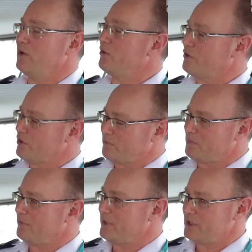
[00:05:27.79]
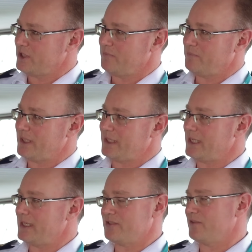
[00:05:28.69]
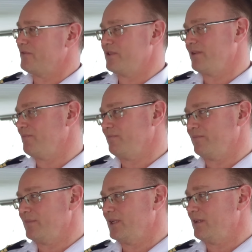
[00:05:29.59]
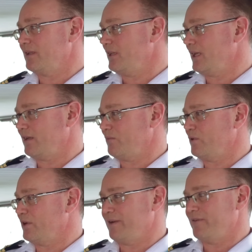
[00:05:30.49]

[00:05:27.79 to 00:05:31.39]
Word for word: on top of the ship in case of some, uh, yeah, in whatever.